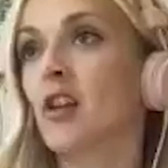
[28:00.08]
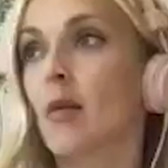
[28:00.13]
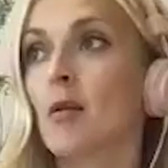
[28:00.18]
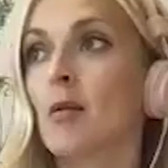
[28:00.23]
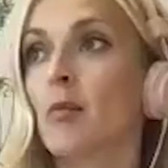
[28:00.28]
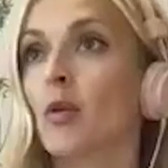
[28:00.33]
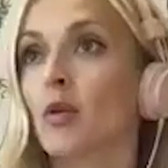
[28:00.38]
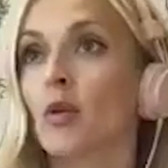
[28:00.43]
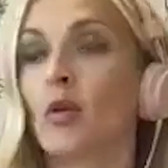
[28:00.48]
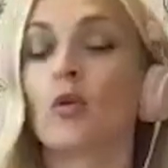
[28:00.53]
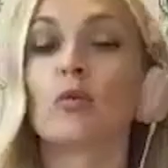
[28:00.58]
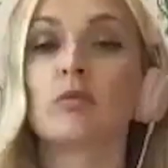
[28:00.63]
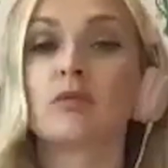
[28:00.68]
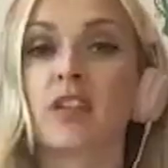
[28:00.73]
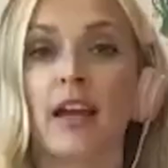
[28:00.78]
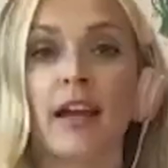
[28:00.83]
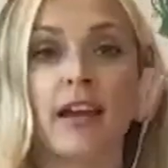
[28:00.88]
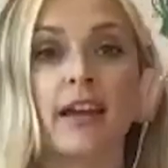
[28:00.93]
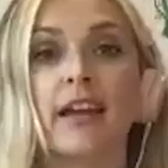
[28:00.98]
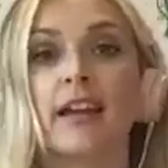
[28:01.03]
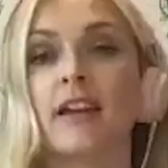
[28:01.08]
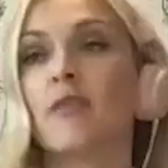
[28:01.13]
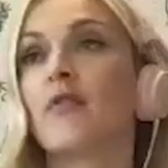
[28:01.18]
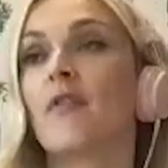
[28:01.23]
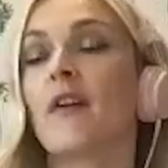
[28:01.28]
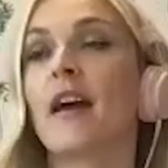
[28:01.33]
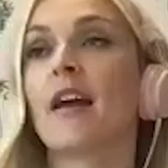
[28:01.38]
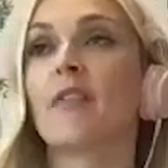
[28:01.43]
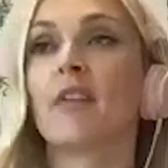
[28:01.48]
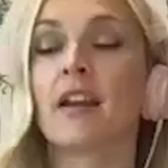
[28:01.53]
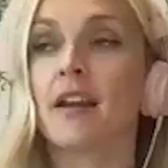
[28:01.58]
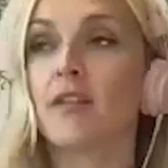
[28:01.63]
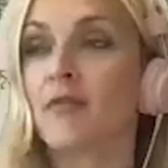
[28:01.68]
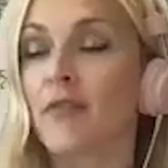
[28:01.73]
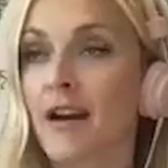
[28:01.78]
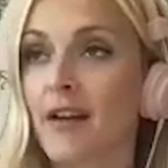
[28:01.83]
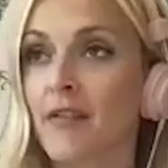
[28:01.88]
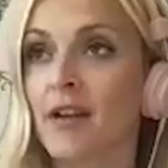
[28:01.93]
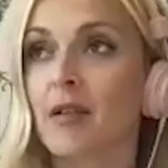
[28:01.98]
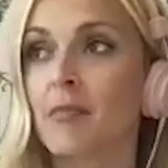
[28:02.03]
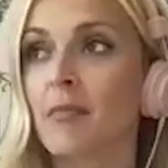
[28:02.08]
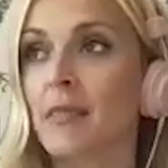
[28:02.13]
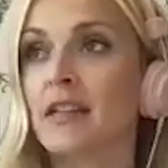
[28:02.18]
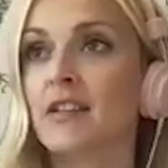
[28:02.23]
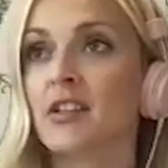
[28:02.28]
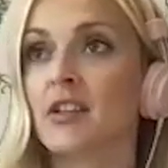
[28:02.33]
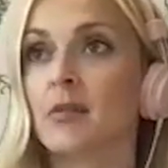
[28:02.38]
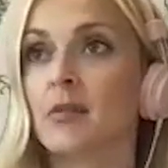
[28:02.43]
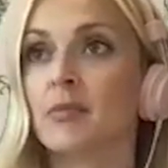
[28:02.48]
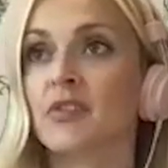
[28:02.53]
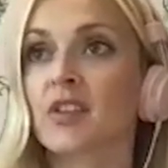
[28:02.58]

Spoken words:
we want all day in varying mediums.